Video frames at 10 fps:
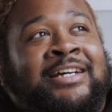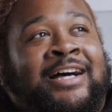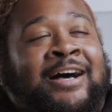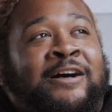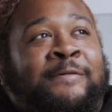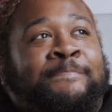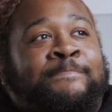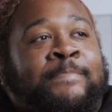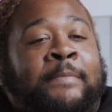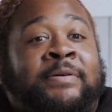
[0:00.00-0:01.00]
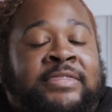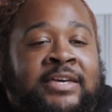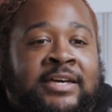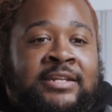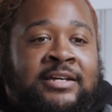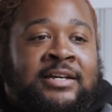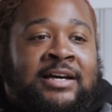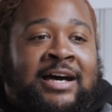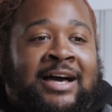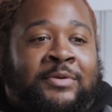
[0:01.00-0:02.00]
But then
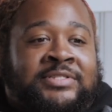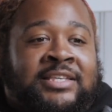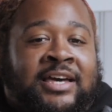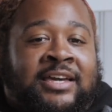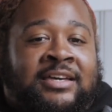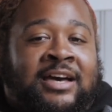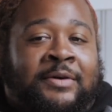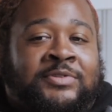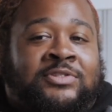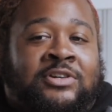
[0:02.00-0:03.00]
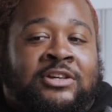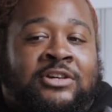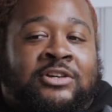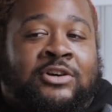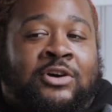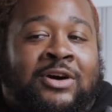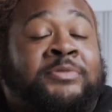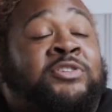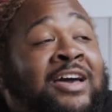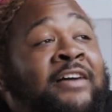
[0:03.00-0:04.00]
I was like, I was going
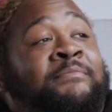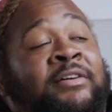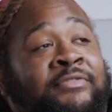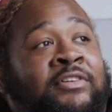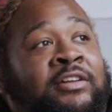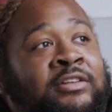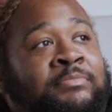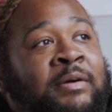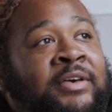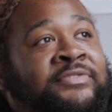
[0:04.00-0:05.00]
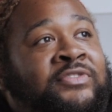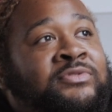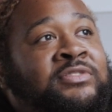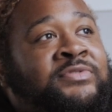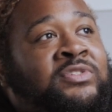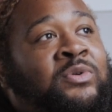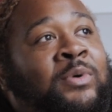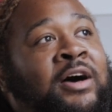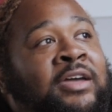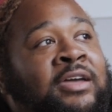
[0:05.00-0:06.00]
to have my best friend who lives in
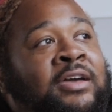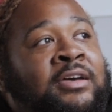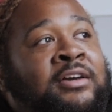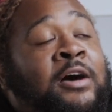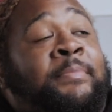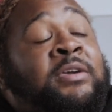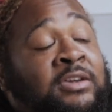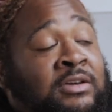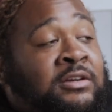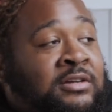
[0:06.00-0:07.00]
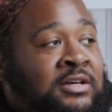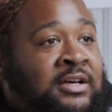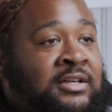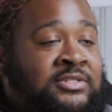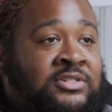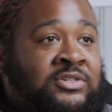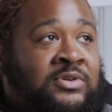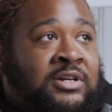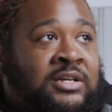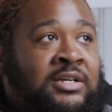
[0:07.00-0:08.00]
Hawaii, come here to New
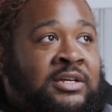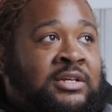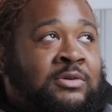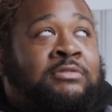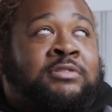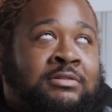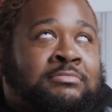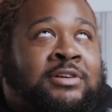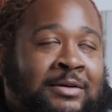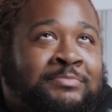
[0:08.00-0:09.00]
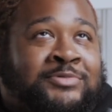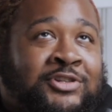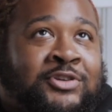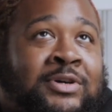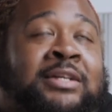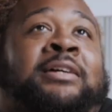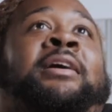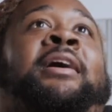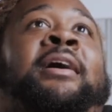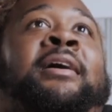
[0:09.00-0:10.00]
York. Well, come to New York.
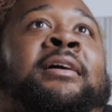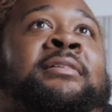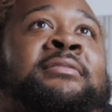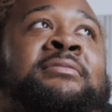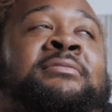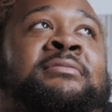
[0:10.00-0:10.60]
And